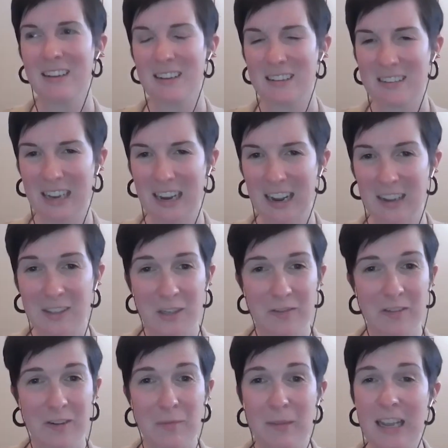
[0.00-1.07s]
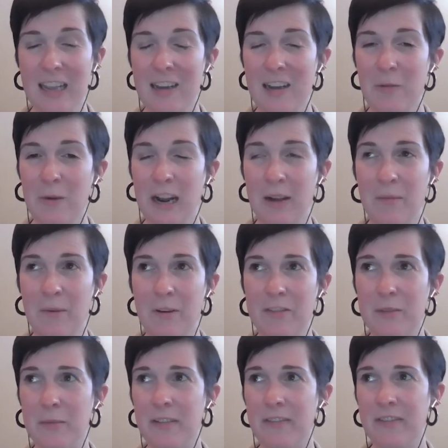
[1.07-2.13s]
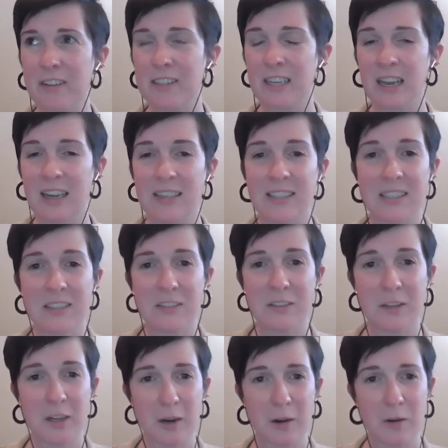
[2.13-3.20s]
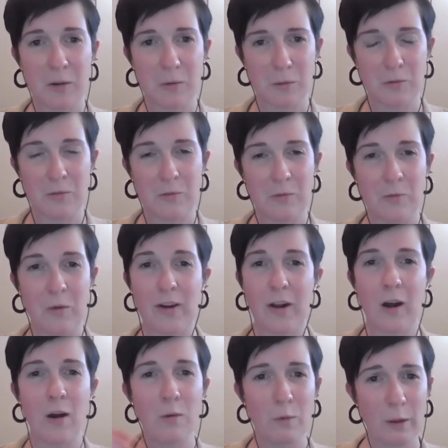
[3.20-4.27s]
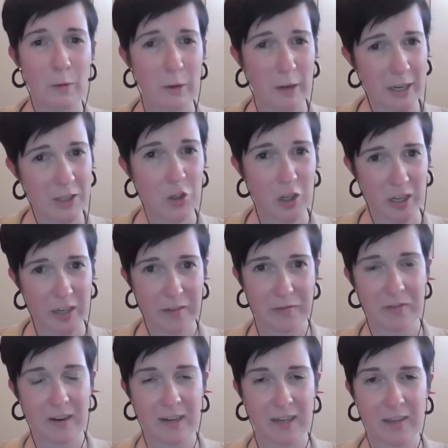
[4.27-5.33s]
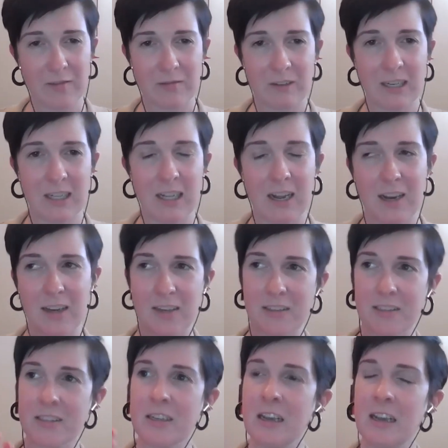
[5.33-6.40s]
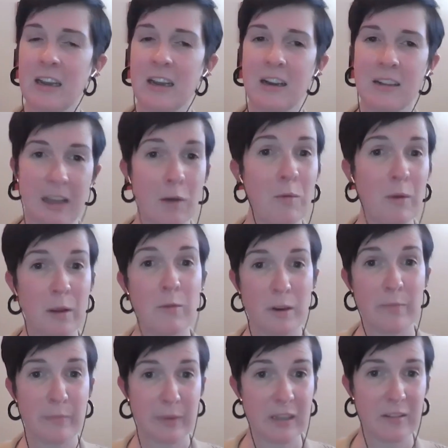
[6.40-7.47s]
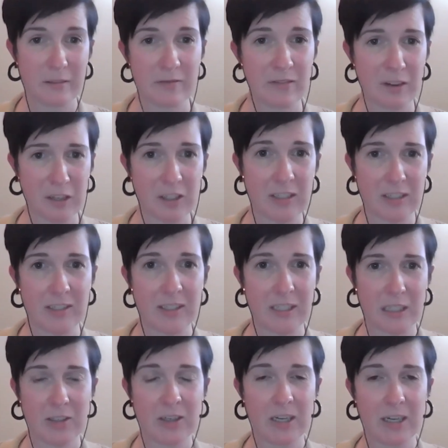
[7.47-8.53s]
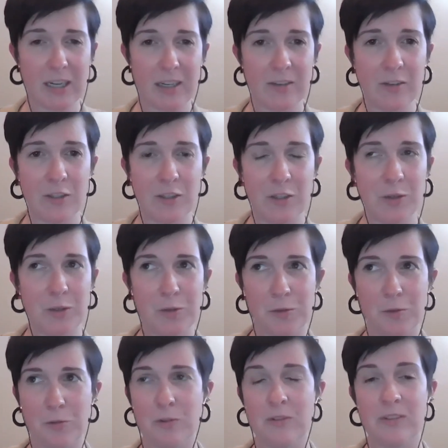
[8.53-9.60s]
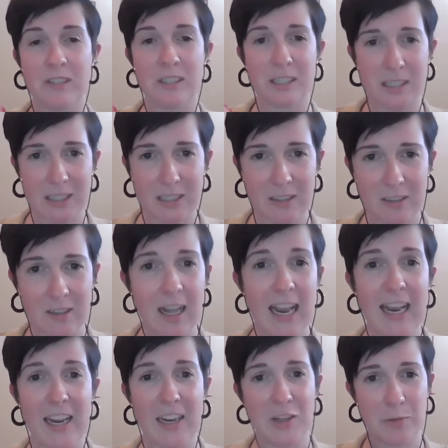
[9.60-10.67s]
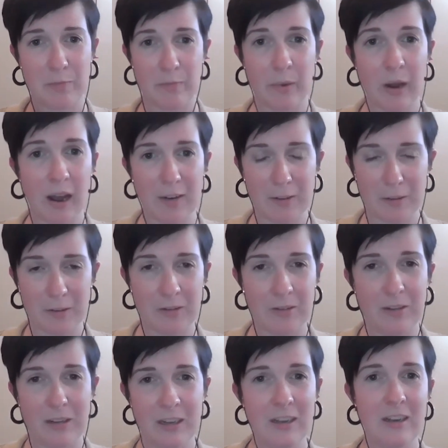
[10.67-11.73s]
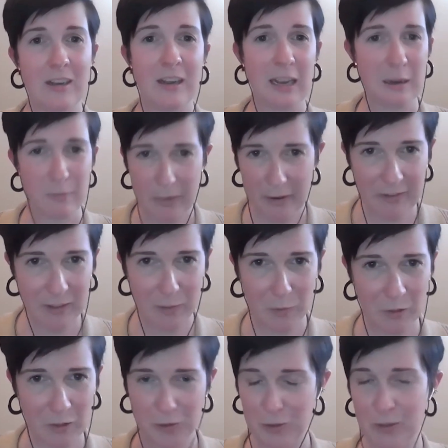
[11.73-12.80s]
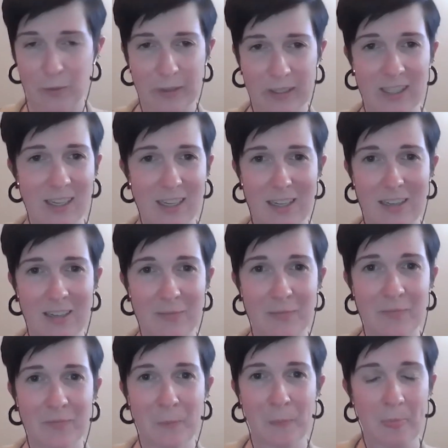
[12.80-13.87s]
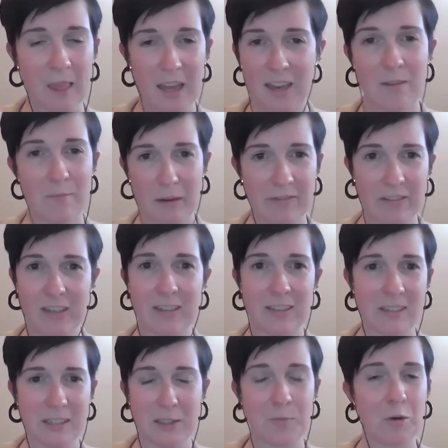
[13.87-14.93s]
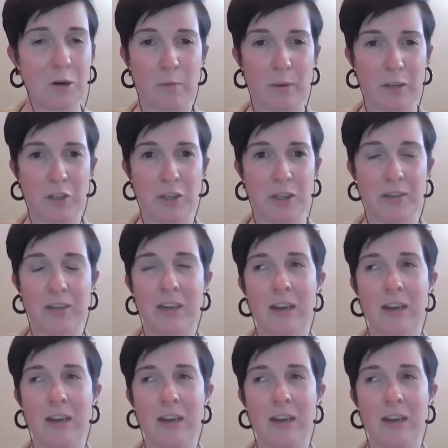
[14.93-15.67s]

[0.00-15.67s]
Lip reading: Yeah. So, for me, when I moved to Memphis, I didn't know what all we would achieve. I didn't realize that we would be the first distillery to distill, age, and bottle a Memphis produced whiskey in Memphis since Prohibition.